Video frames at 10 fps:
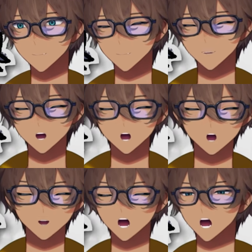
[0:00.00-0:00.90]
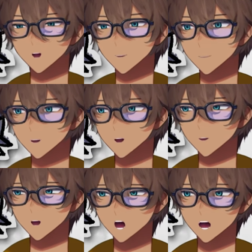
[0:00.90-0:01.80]
I shouldn't have done it. It was a
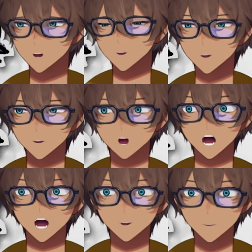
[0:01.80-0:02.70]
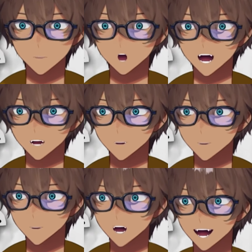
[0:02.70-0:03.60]
mistake. It was a mistake. It was a mistake. It was a
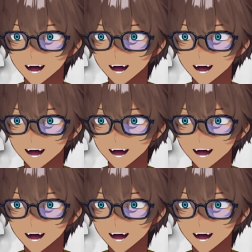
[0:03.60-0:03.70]
mistake.